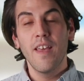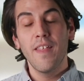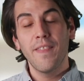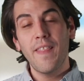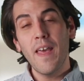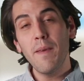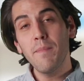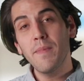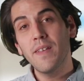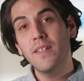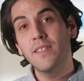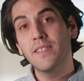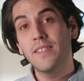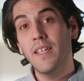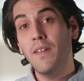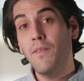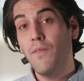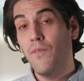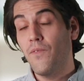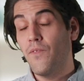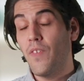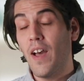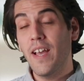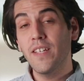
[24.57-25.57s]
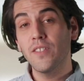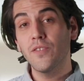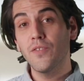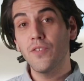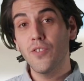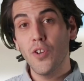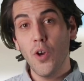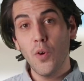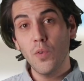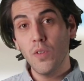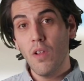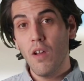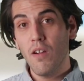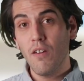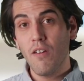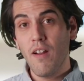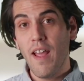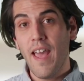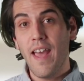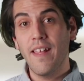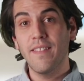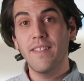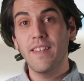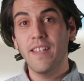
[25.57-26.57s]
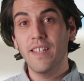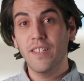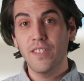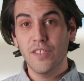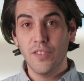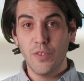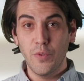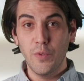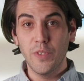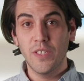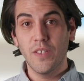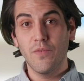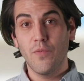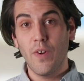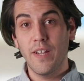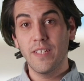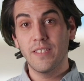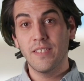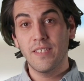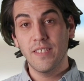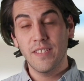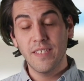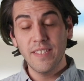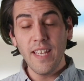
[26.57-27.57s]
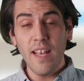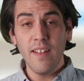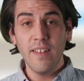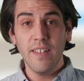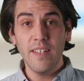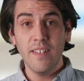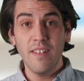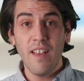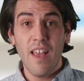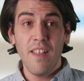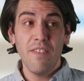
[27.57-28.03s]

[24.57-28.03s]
That means that Pfizer no longer had the exclusive rights to sell it,